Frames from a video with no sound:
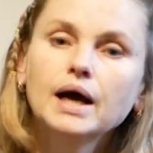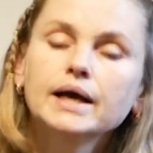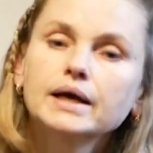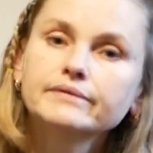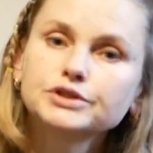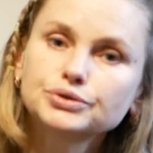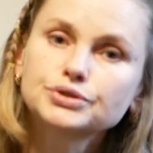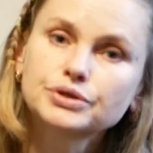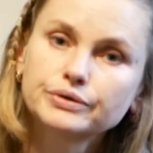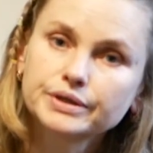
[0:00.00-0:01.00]
I have a
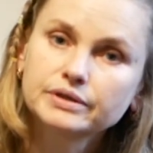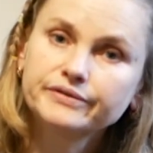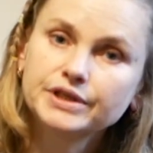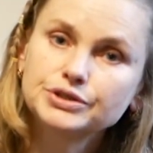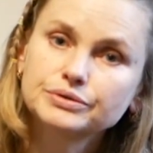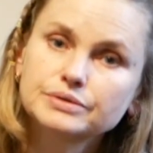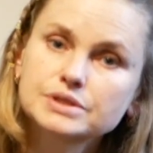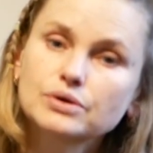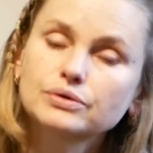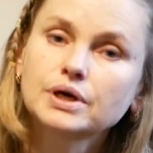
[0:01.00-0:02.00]
tutorial
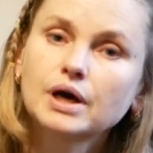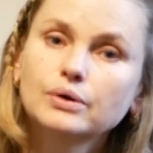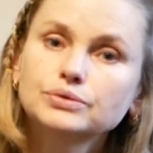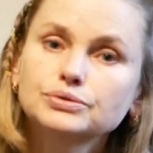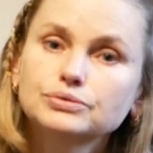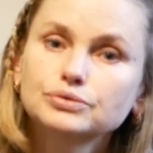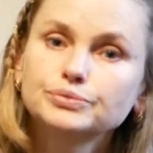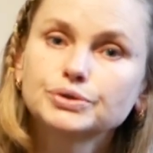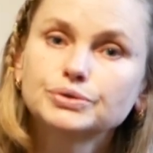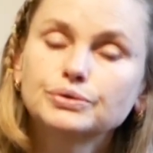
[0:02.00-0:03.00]
videos on how to
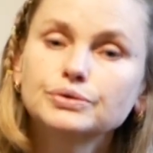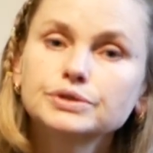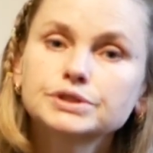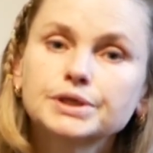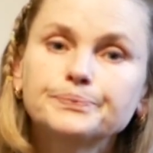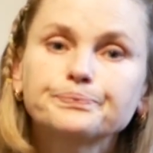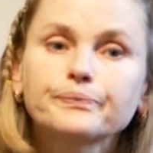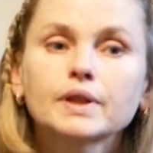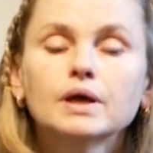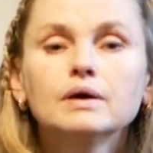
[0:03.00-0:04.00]
groom your dogs.
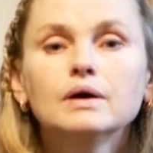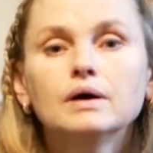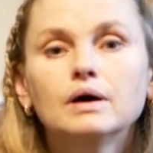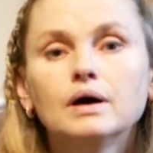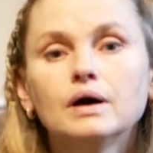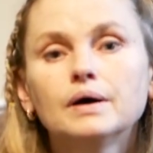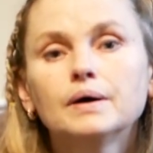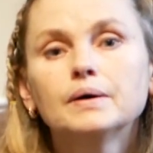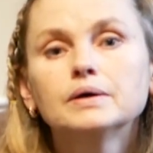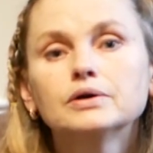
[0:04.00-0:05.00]

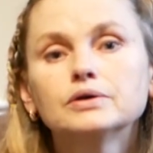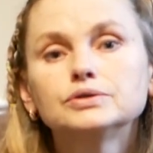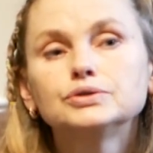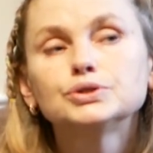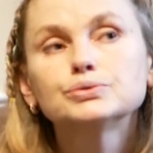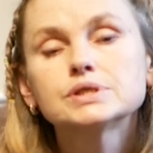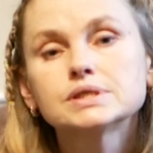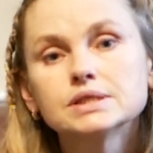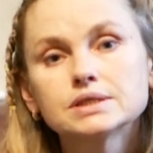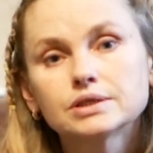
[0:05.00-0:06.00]
To
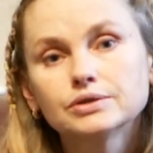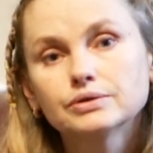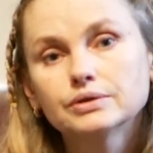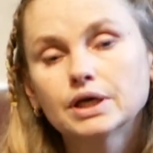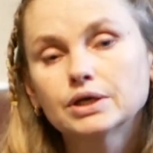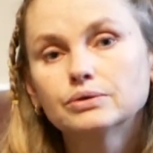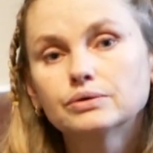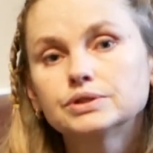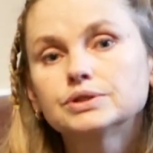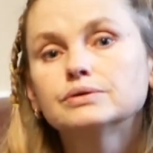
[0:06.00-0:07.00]
scissor your
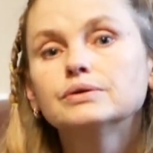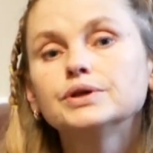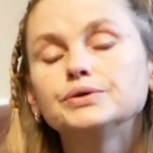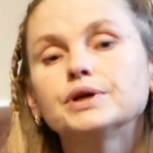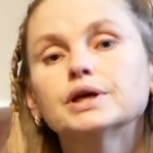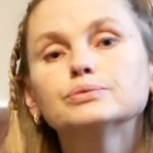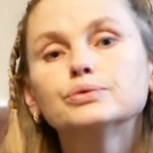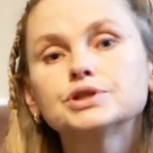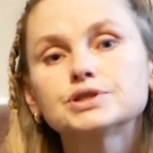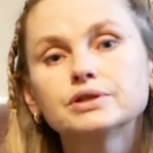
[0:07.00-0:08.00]
Lagotto, you can
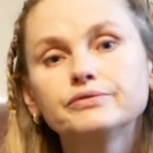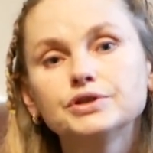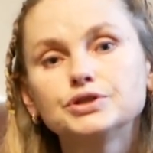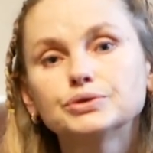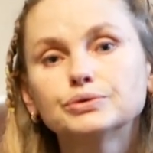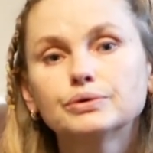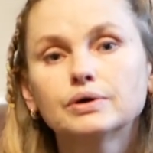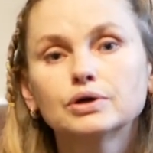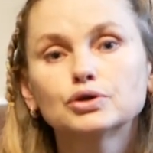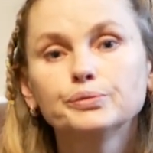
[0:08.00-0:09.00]
watch the
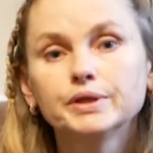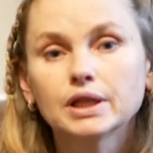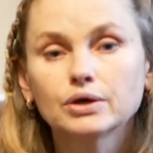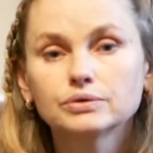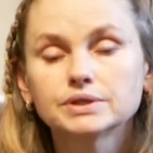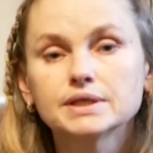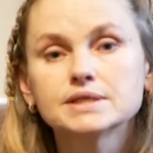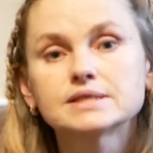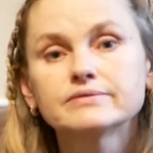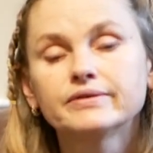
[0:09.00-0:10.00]
video Grooming Lagotto
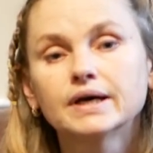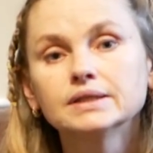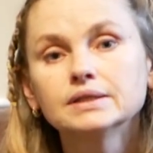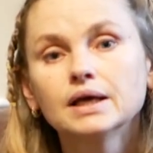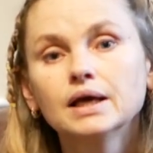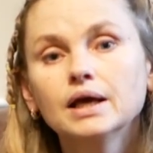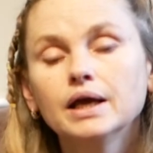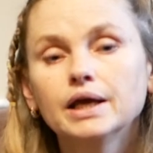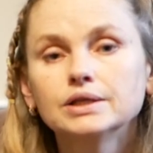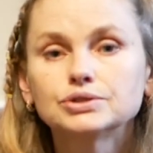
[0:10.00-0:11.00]
is Fun.
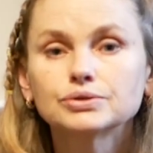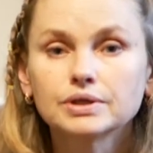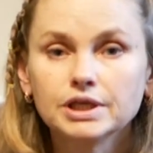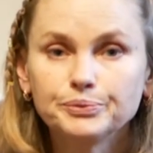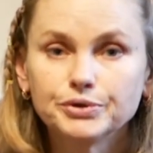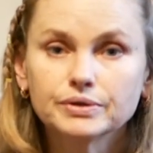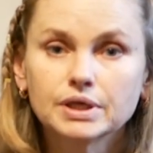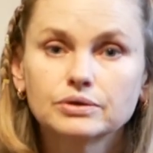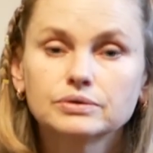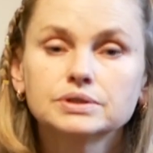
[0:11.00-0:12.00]
And to clip your
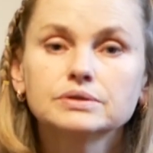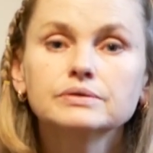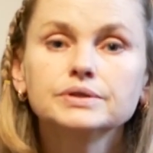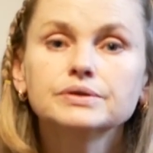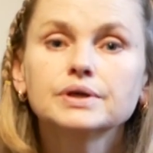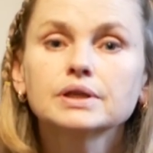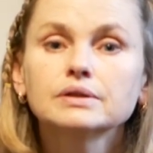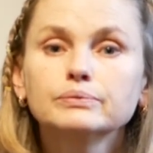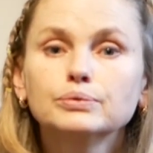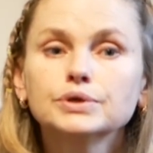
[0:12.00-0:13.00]
Lagotto, you
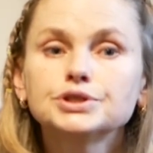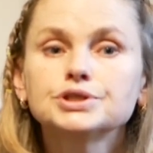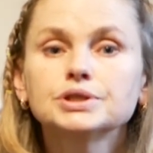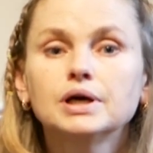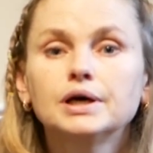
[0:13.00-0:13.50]
can watch